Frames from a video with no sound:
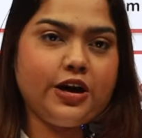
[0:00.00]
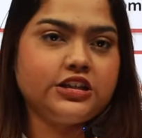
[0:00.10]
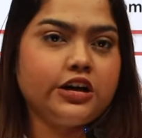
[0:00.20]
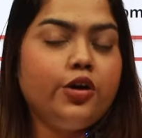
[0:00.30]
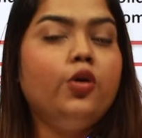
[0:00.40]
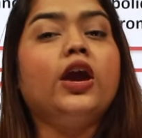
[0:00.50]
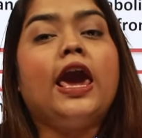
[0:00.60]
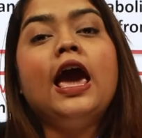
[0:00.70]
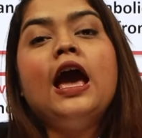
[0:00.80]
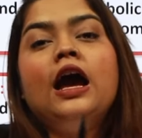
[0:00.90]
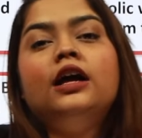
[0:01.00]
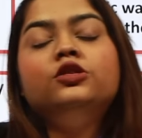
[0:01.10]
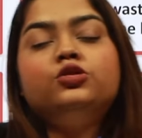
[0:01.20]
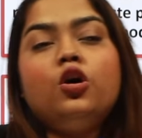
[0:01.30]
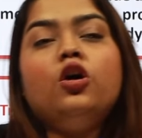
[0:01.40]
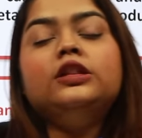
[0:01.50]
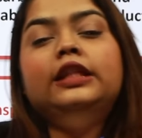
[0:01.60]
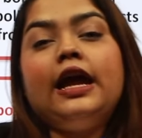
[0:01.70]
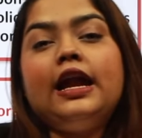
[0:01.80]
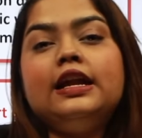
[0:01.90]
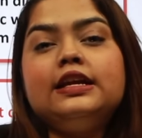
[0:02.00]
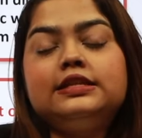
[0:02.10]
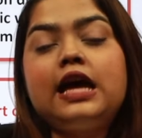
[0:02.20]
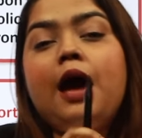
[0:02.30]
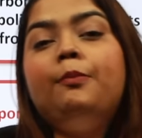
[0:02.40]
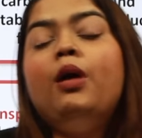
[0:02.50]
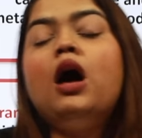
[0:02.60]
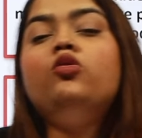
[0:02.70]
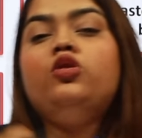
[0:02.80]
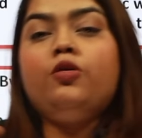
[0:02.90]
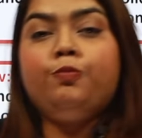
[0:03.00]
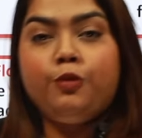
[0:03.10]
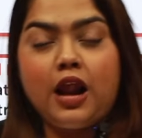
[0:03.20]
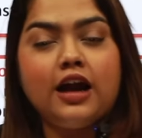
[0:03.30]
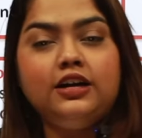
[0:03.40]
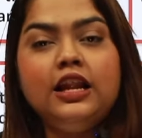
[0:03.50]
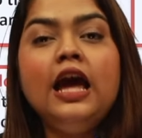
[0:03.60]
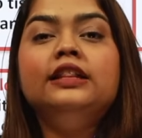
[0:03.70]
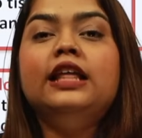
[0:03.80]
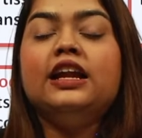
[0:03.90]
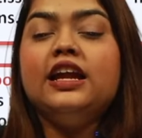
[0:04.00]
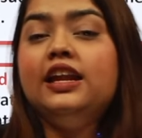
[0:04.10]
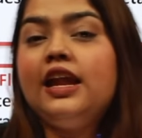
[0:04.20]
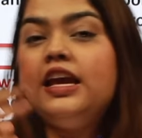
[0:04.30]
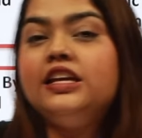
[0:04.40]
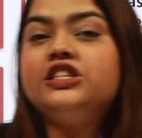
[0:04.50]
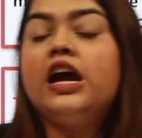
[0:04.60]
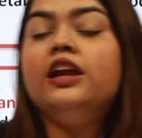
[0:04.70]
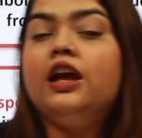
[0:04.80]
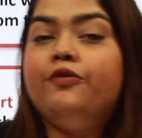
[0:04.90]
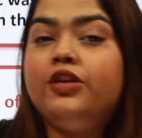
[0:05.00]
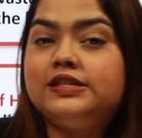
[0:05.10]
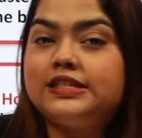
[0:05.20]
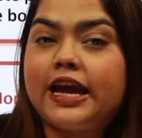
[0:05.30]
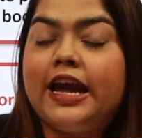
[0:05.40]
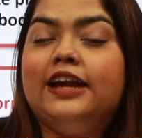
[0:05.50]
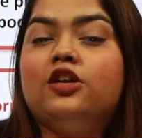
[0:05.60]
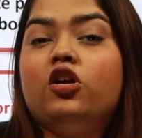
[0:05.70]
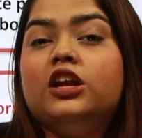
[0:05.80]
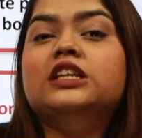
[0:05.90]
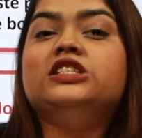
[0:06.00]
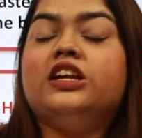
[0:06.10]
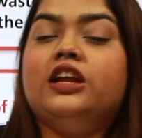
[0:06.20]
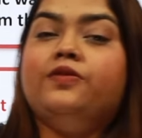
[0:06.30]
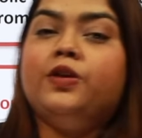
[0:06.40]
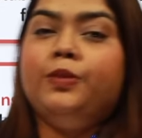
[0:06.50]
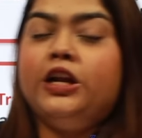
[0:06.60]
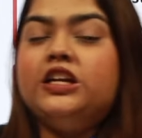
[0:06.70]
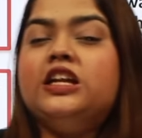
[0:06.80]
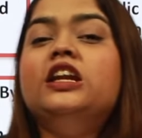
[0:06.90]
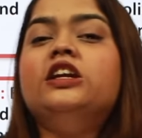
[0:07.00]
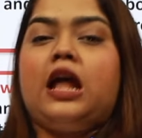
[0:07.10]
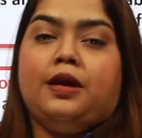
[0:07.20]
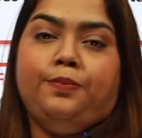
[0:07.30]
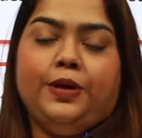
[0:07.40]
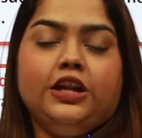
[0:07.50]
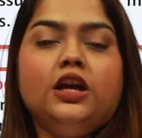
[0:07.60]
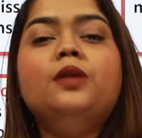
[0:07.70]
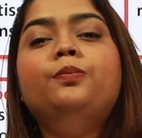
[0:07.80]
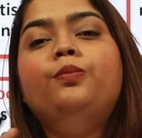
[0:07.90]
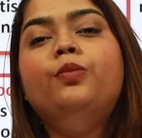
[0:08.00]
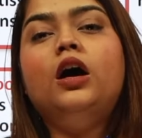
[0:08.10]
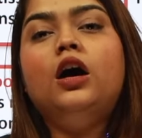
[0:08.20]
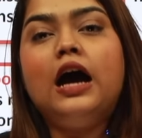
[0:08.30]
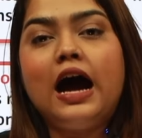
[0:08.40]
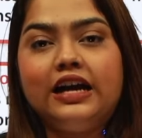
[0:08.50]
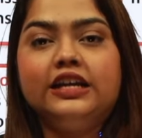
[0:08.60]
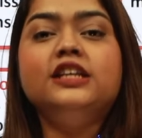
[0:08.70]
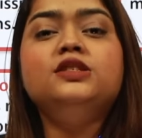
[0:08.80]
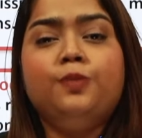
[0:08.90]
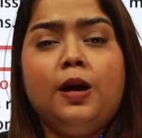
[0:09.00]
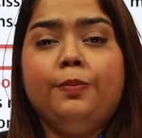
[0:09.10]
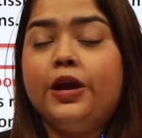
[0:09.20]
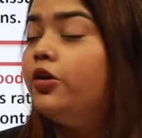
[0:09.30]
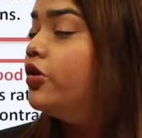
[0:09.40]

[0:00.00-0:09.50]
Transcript: pressure. Okay, so there is an amount of blood that in each and every second or each and every minute in a time period heart is pumping.